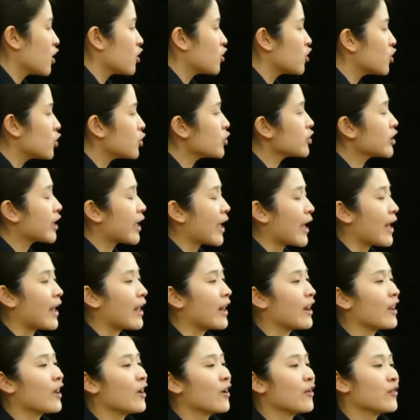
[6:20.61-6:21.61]
you'll
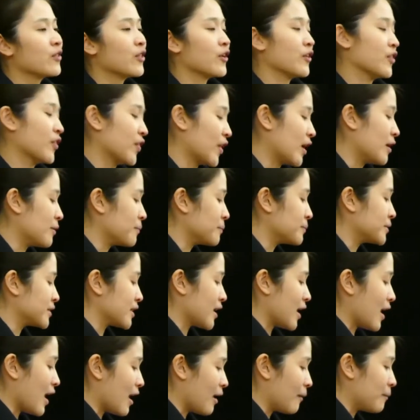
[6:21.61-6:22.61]
get the
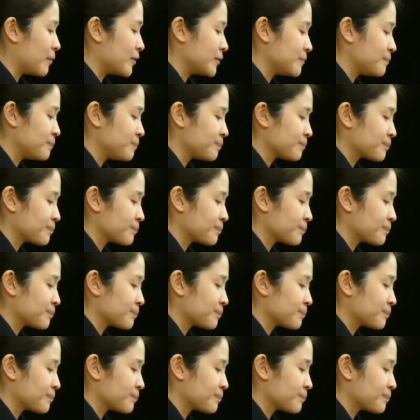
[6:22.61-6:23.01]
thumbs up.